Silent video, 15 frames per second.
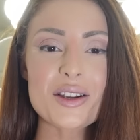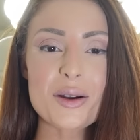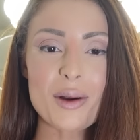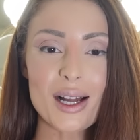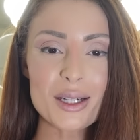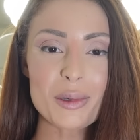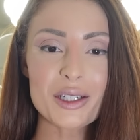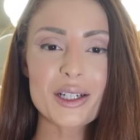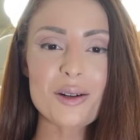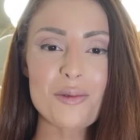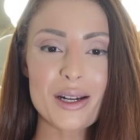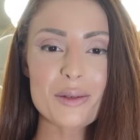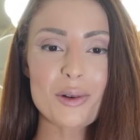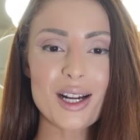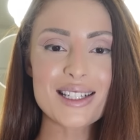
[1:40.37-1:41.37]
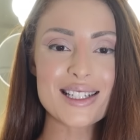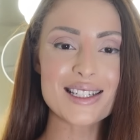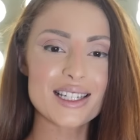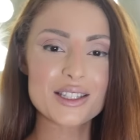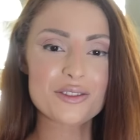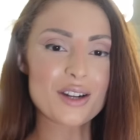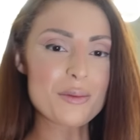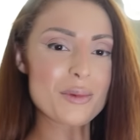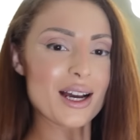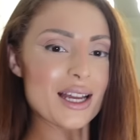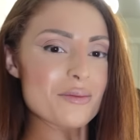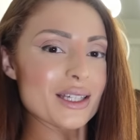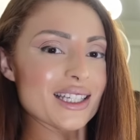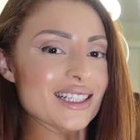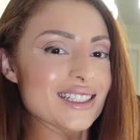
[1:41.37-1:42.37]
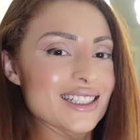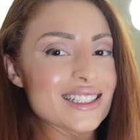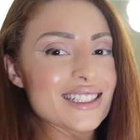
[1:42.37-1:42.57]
you're probably wondering where the prize is. It's right behind me.